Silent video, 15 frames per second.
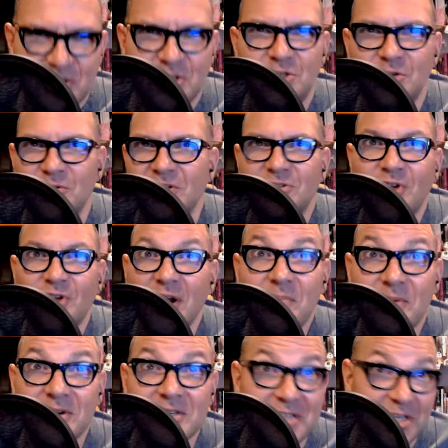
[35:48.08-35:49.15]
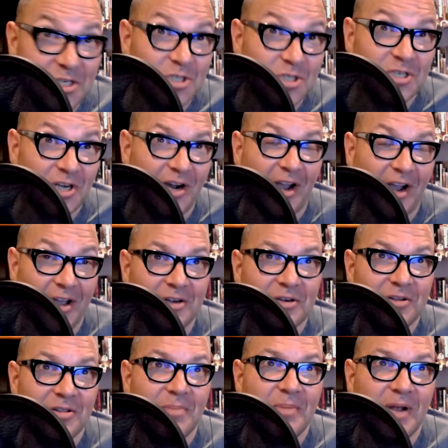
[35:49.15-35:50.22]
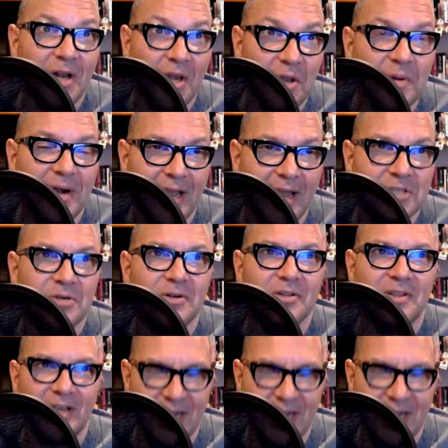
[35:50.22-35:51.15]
to do this very prestigious talk. I'm going to do the McLuhan lecture at the